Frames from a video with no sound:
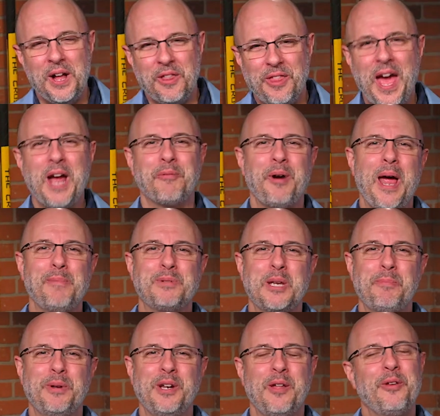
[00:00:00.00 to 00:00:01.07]
That wraps
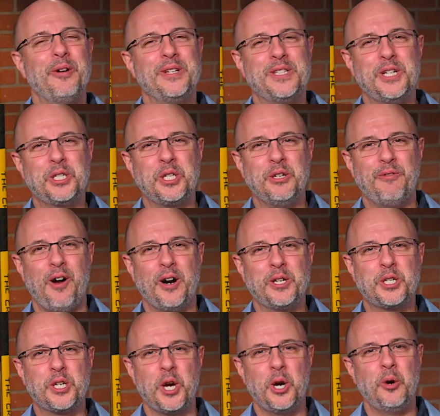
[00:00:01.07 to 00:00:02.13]
up another edition of our
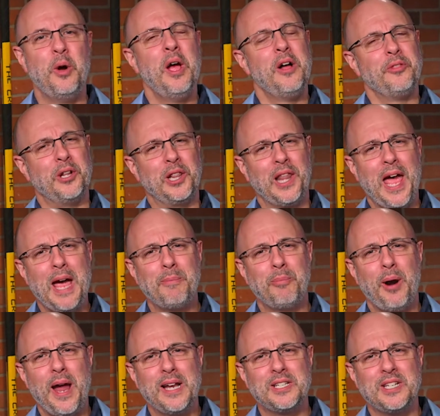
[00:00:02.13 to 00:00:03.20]
show. The Lab
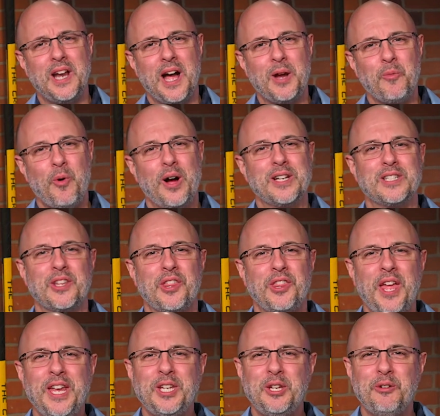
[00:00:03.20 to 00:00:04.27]
Rats and I want to
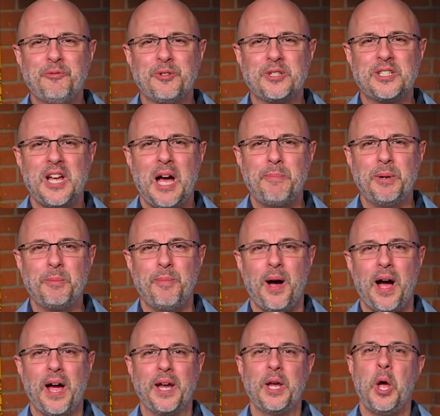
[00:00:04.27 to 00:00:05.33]
thank you for stopping
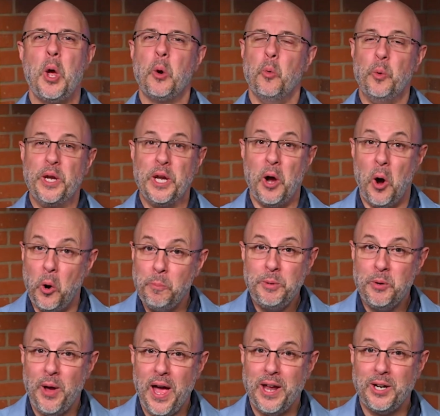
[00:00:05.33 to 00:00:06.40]
by. We hope
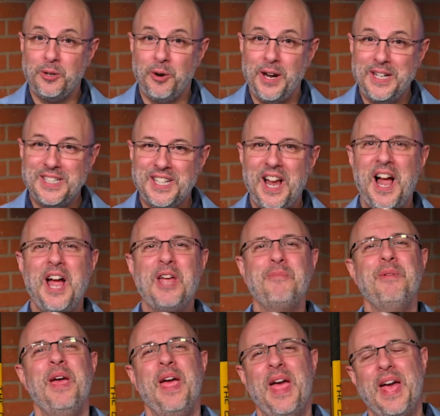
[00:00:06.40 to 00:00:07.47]
you had a great
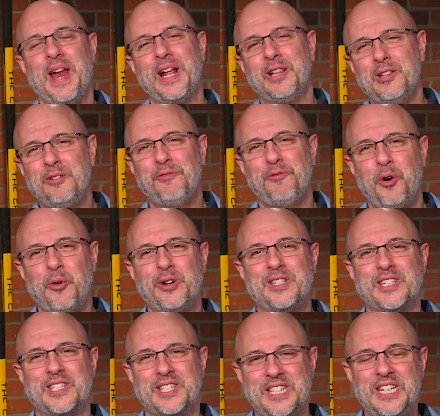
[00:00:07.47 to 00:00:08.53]
time, and I look forward
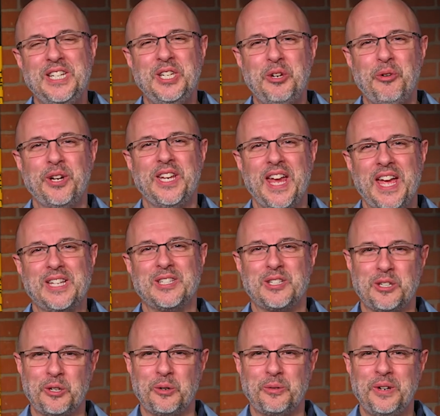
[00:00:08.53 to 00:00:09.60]
to seeing you again
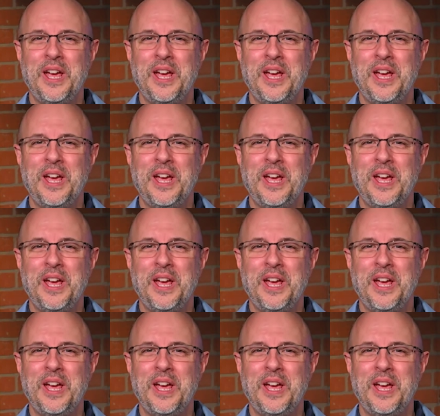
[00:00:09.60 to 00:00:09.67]
soon.